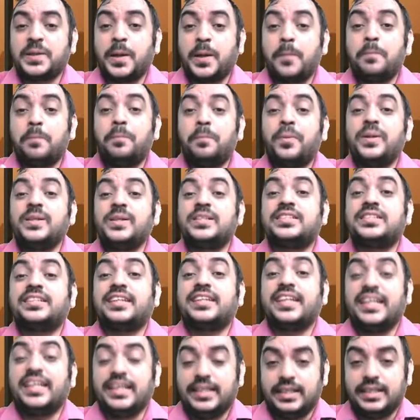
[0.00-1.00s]

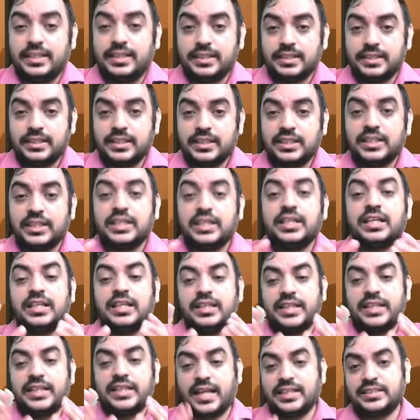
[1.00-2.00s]
compulsory?
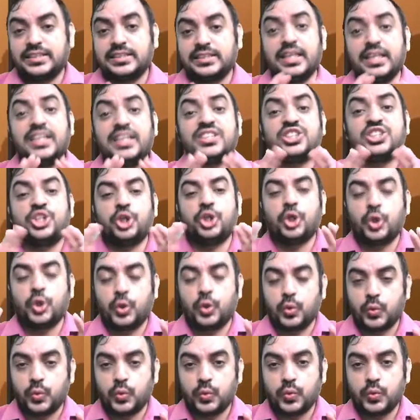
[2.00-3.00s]
The answer is
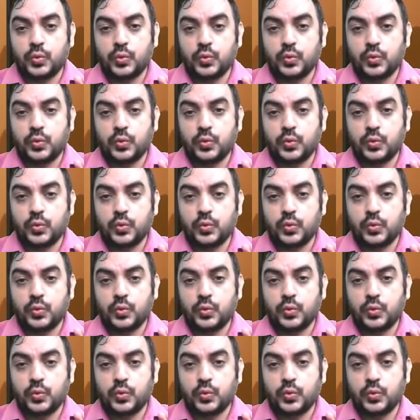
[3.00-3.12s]
no